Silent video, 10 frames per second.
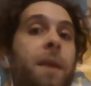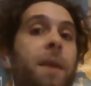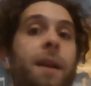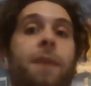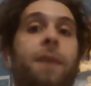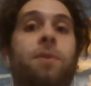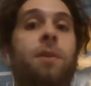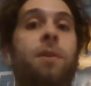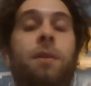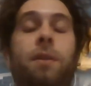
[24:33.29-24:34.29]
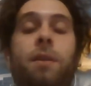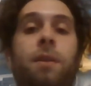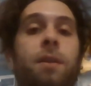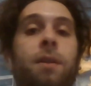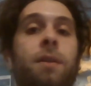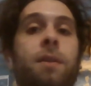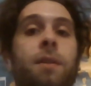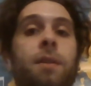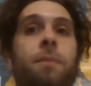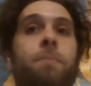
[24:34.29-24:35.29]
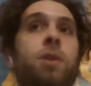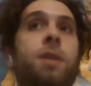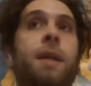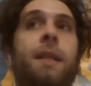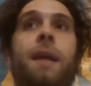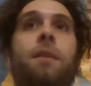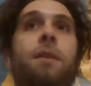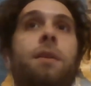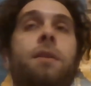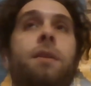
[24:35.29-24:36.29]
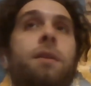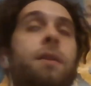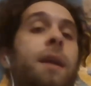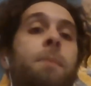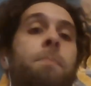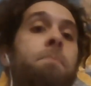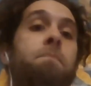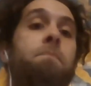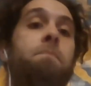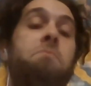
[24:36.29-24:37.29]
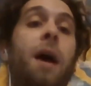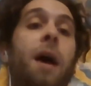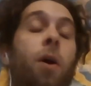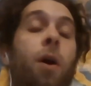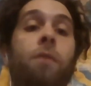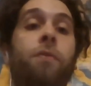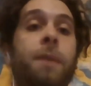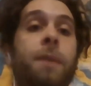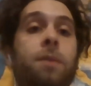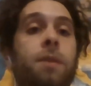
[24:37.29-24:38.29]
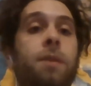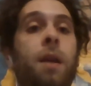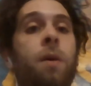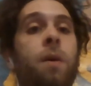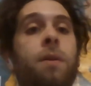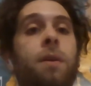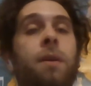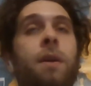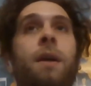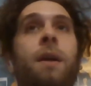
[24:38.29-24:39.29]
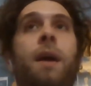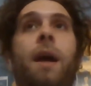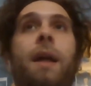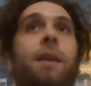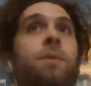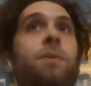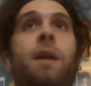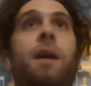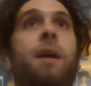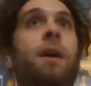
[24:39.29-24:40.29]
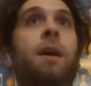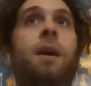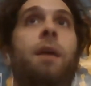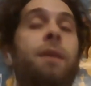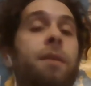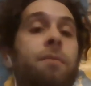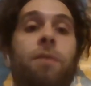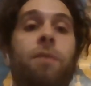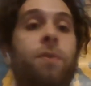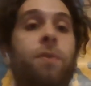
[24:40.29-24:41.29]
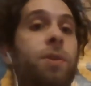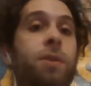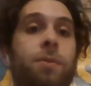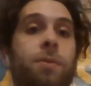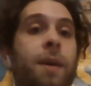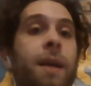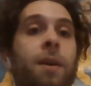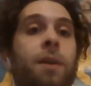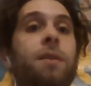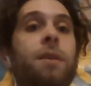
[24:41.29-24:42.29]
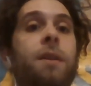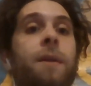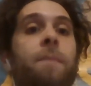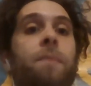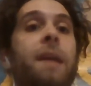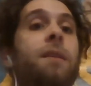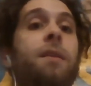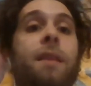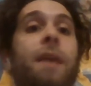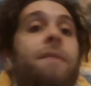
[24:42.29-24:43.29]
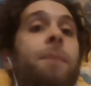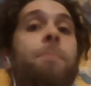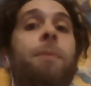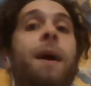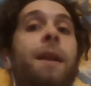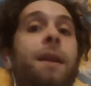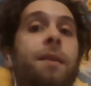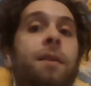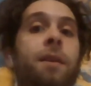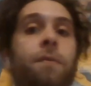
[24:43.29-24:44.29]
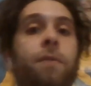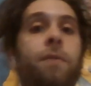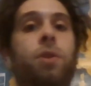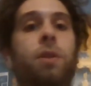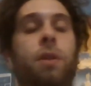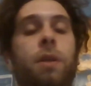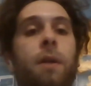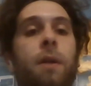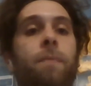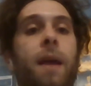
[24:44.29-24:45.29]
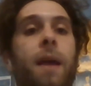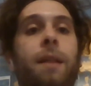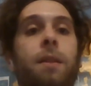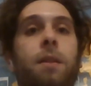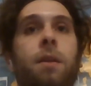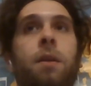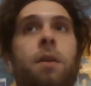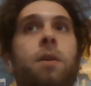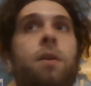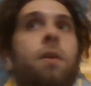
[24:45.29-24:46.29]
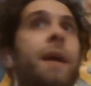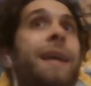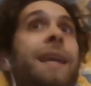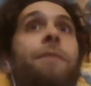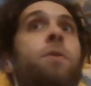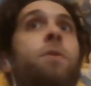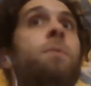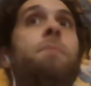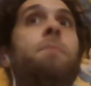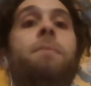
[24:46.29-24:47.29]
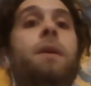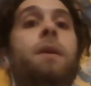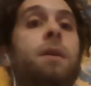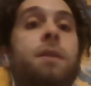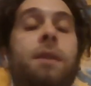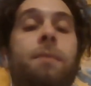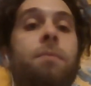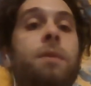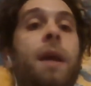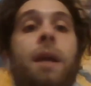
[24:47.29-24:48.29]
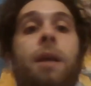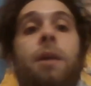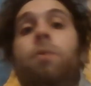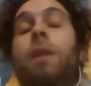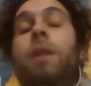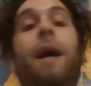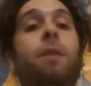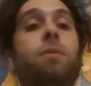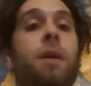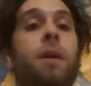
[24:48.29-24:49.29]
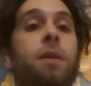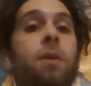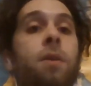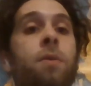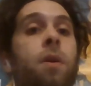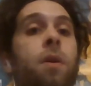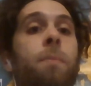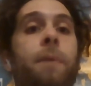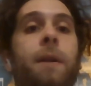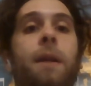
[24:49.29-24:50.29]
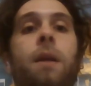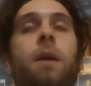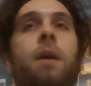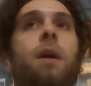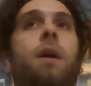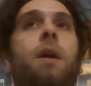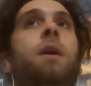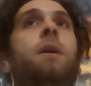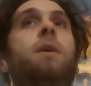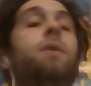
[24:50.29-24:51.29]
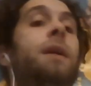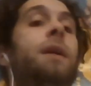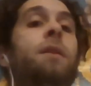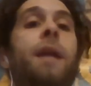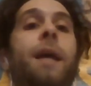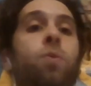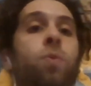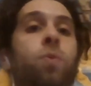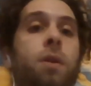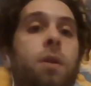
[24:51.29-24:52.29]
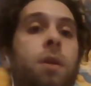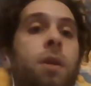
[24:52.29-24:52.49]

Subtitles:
And after the project ended, they offered me to stay longer. And I was like, of course, why not? I didn't have any plan in the near future. And, if you maybe someday you would like to start your own company, you need the network.